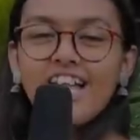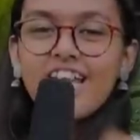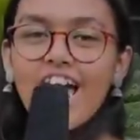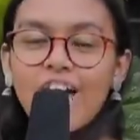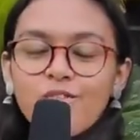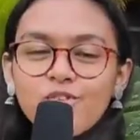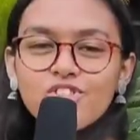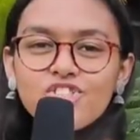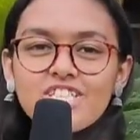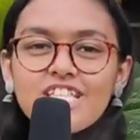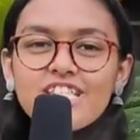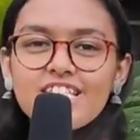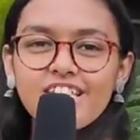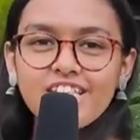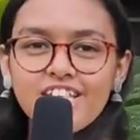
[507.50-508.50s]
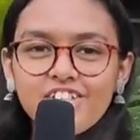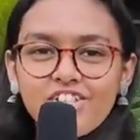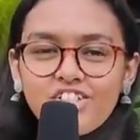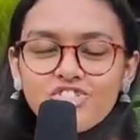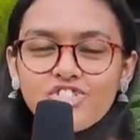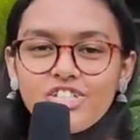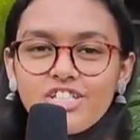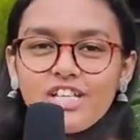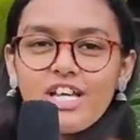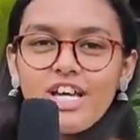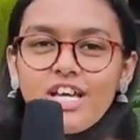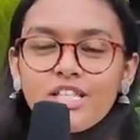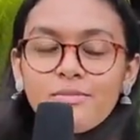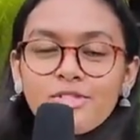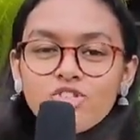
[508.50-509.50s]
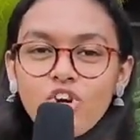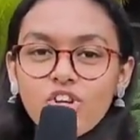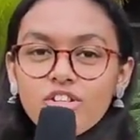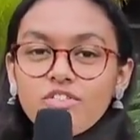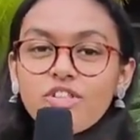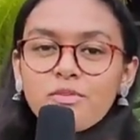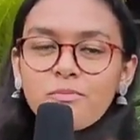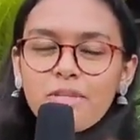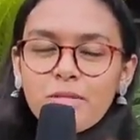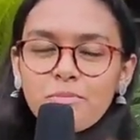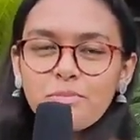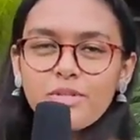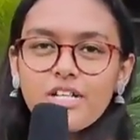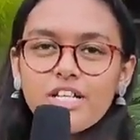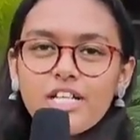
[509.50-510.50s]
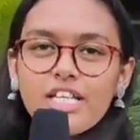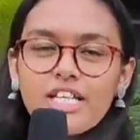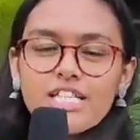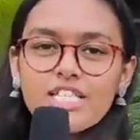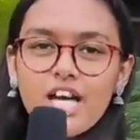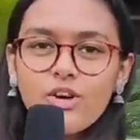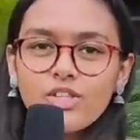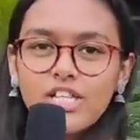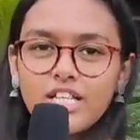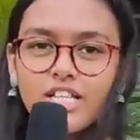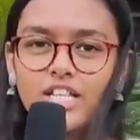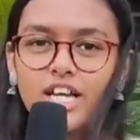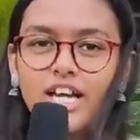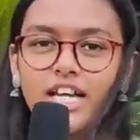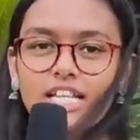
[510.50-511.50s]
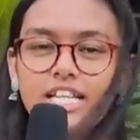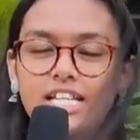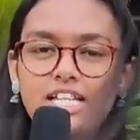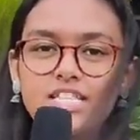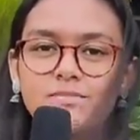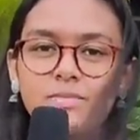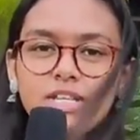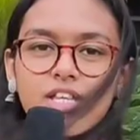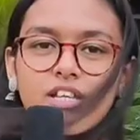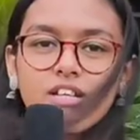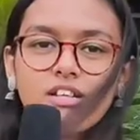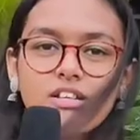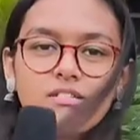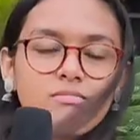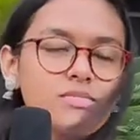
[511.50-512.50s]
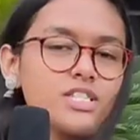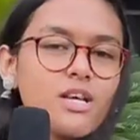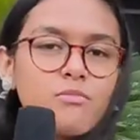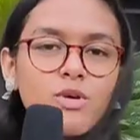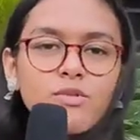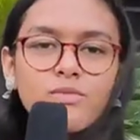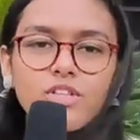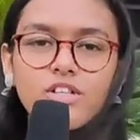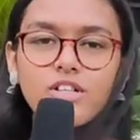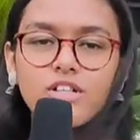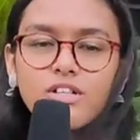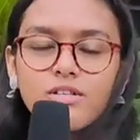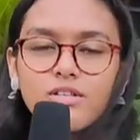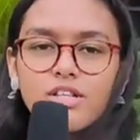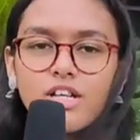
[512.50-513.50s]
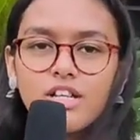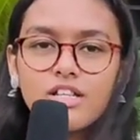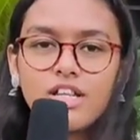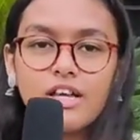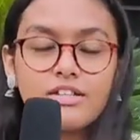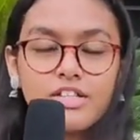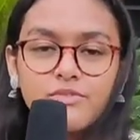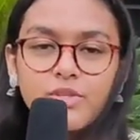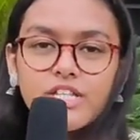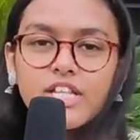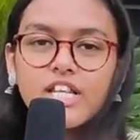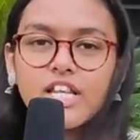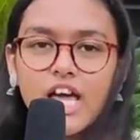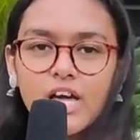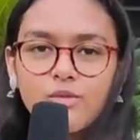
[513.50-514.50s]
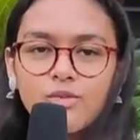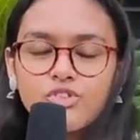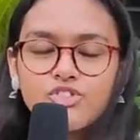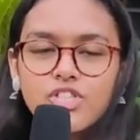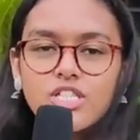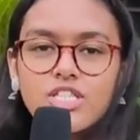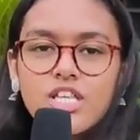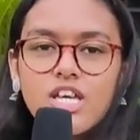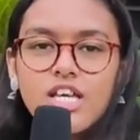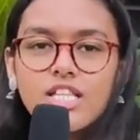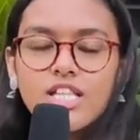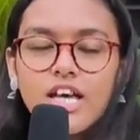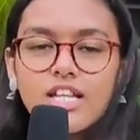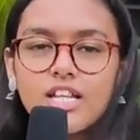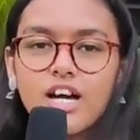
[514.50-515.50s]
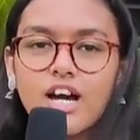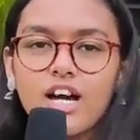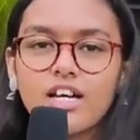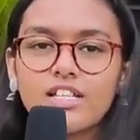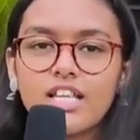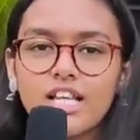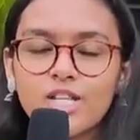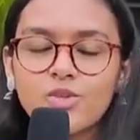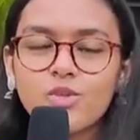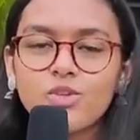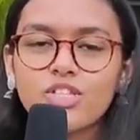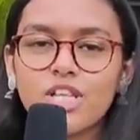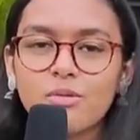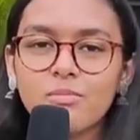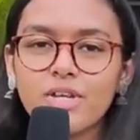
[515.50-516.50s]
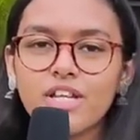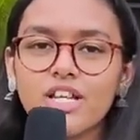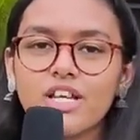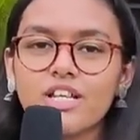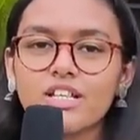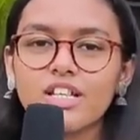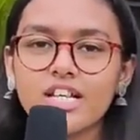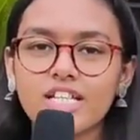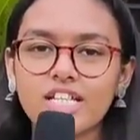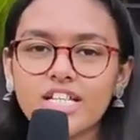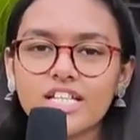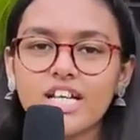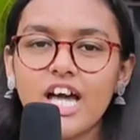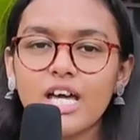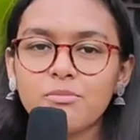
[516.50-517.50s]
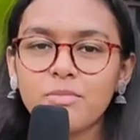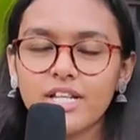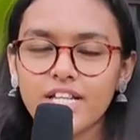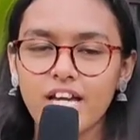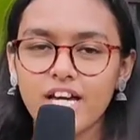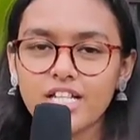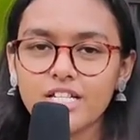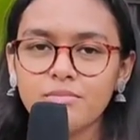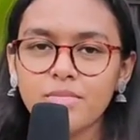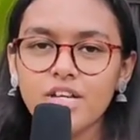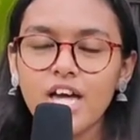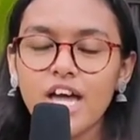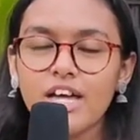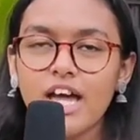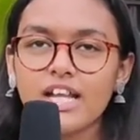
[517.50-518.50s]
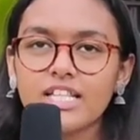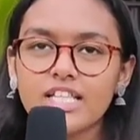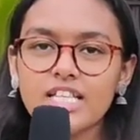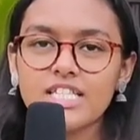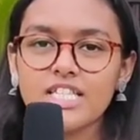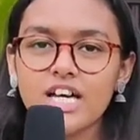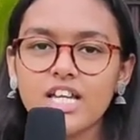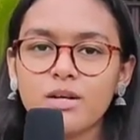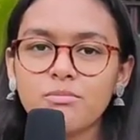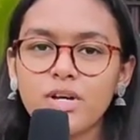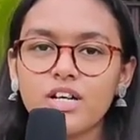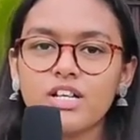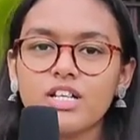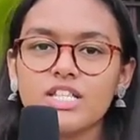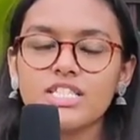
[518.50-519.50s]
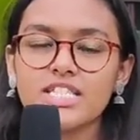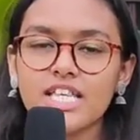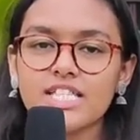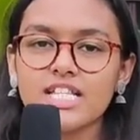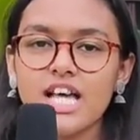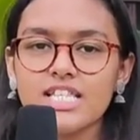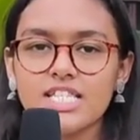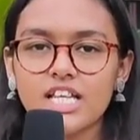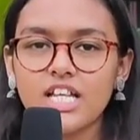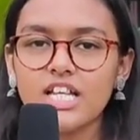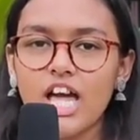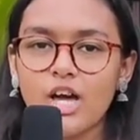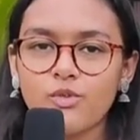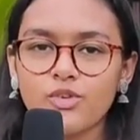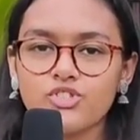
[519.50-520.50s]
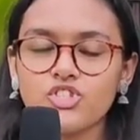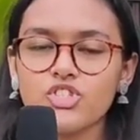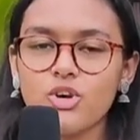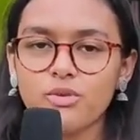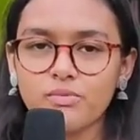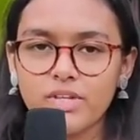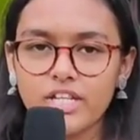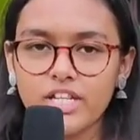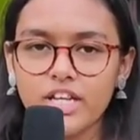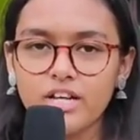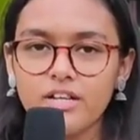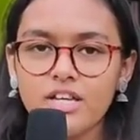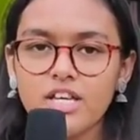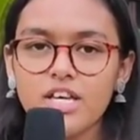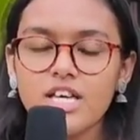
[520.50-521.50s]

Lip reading: Languages in southern region. The majority of the people in South India at least speak some of the Dravidian languages, that are Telugu, Tamil, Kannada, and Malayalam, and these are among six classical languages of India.